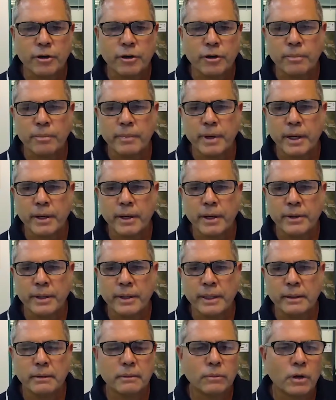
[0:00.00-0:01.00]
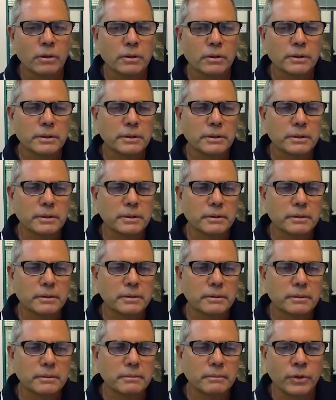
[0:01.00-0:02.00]
ceremony,
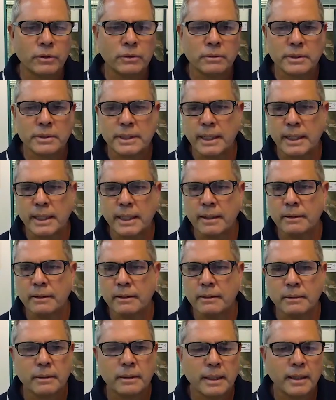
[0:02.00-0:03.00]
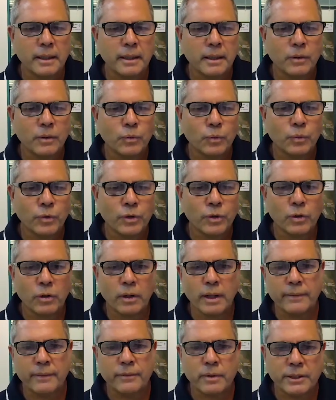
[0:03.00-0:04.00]
rocks, moon, sun. We
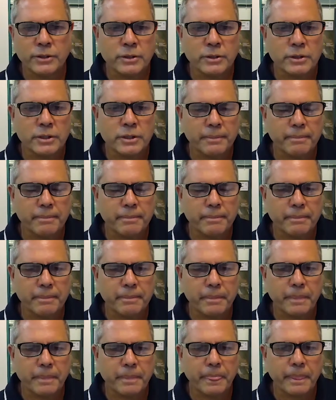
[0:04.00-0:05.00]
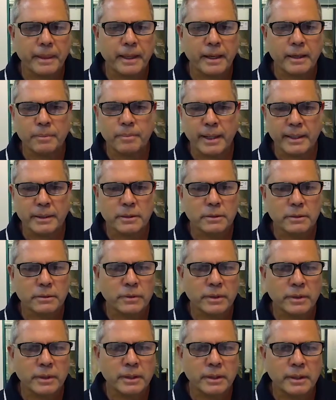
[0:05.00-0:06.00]
all have a relationship and a
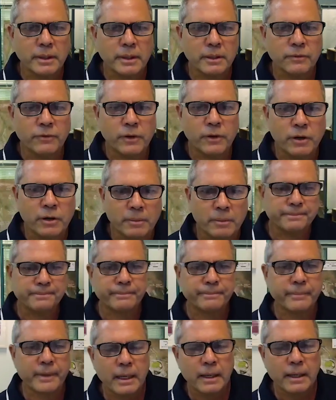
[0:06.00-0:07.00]
place within the environment.